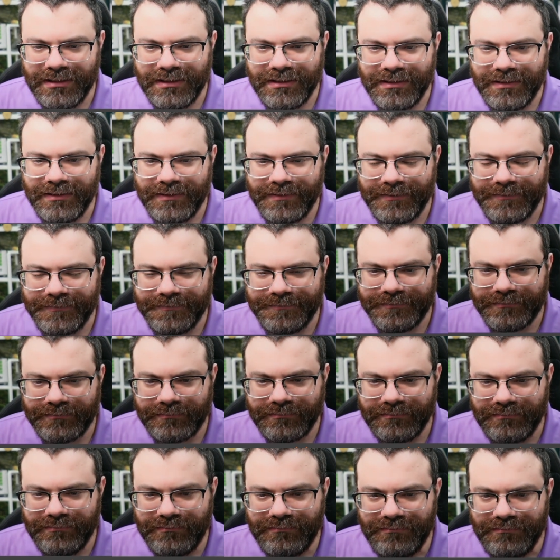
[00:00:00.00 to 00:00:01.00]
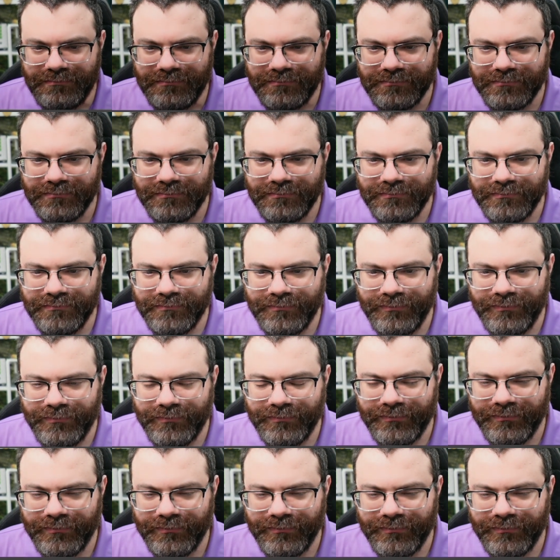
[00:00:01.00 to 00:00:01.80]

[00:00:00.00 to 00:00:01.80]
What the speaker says: [no speech]